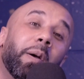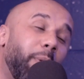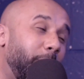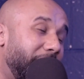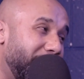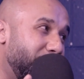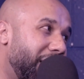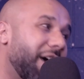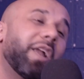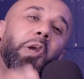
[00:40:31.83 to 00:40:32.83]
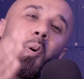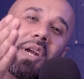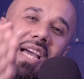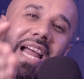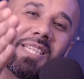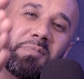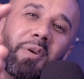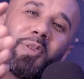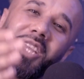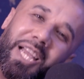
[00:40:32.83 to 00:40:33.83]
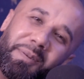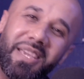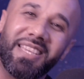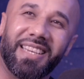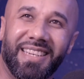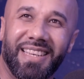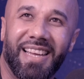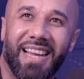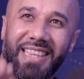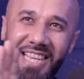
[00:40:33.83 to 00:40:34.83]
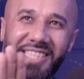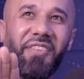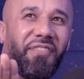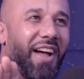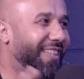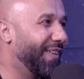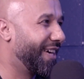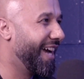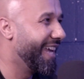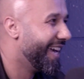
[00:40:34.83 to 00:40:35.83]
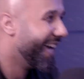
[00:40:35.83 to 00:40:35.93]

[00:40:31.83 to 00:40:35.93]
But by the way, no one can have power to kill me either. That's the fact, okay?